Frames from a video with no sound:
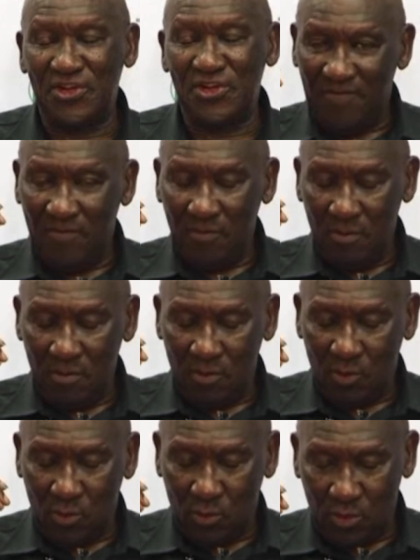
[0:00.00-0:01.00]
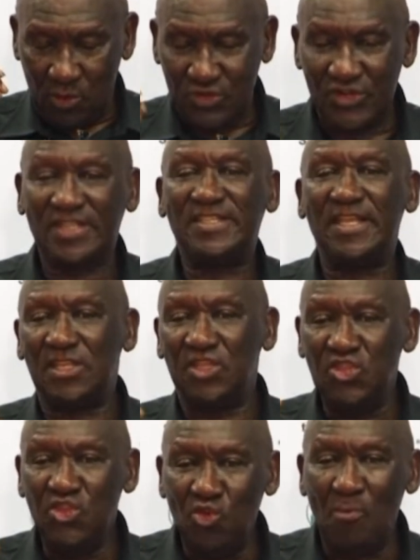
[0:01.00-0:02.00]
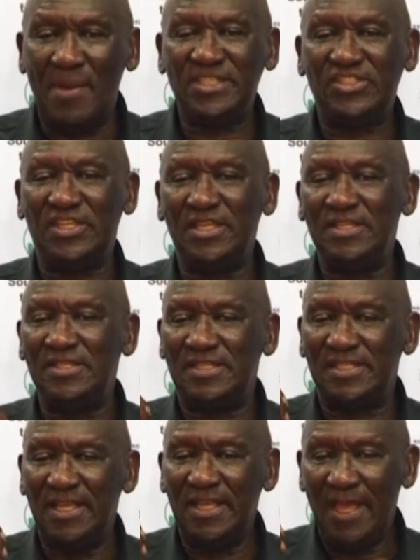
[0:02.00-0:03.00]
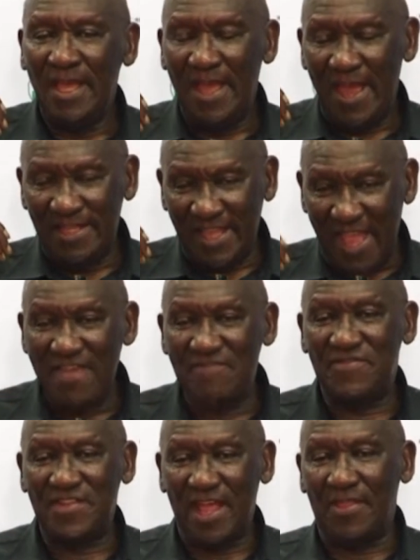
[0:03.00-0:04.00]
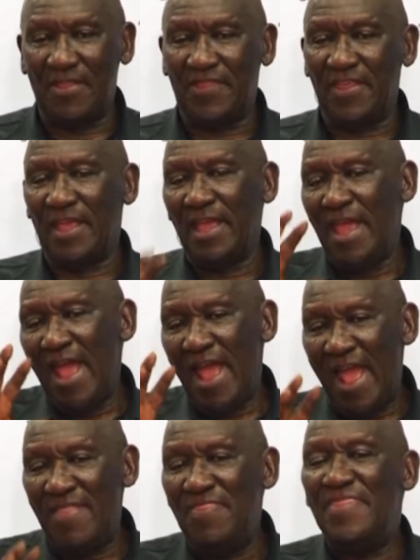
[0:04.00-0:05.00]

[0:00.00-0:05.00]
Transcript: We have contracted new machines and every other thing.